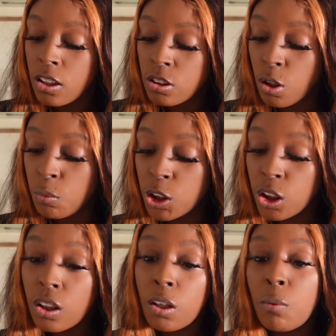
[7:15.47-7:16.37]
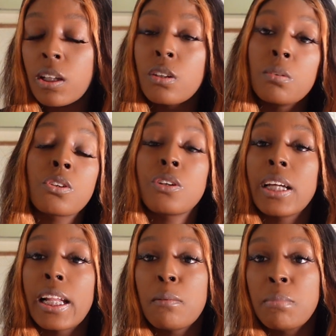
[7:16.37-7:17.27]
So what you're going to want to do is
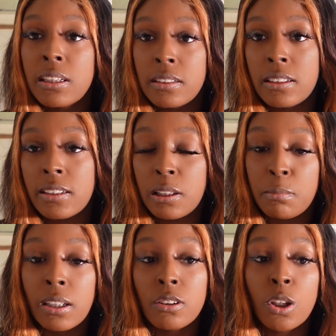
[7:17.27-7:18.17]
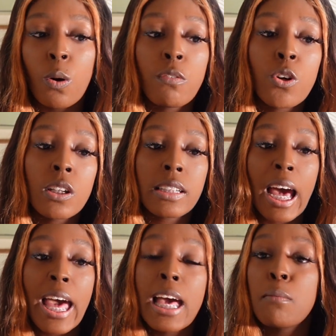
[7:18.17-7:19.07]
create a business email. So of course
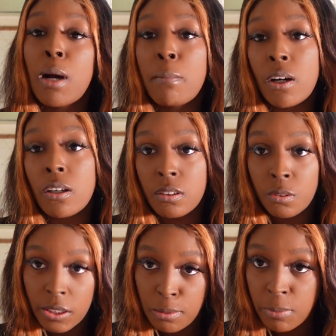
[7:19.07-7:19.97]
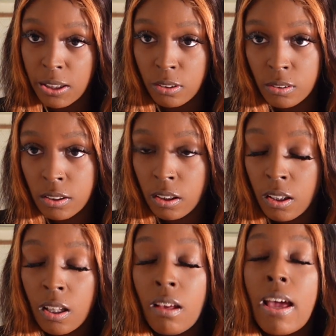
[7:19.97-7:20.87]
I had my personal emails,
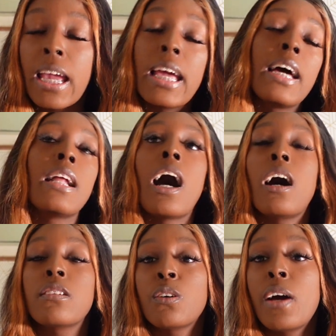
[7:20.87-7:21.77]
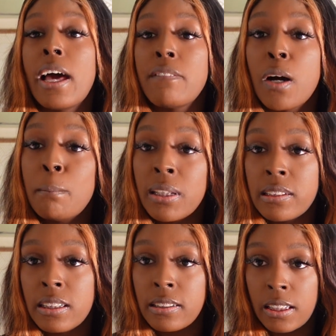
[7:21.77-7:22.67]
and I also have a
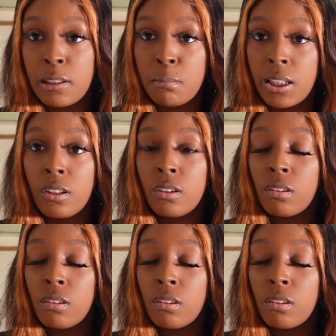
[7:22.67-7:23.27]
business email.